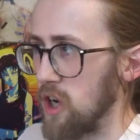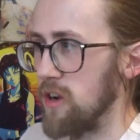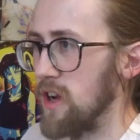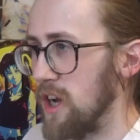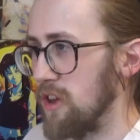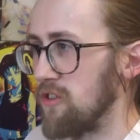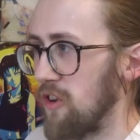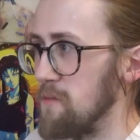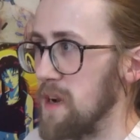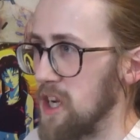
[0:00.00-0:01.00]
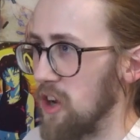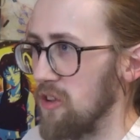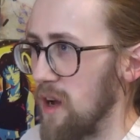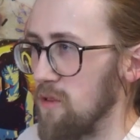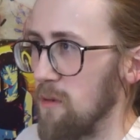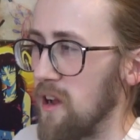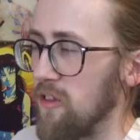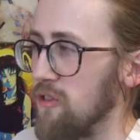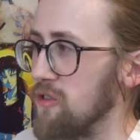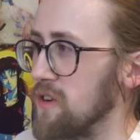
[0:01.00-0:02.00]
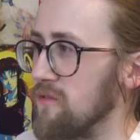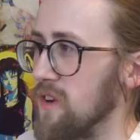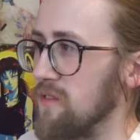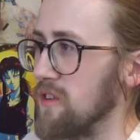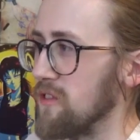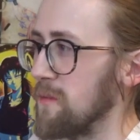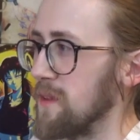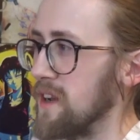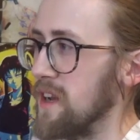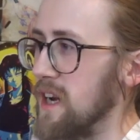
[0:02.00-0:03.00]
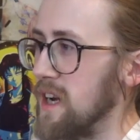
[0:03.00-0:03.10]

shows, so many shows, like probably like 250 or something.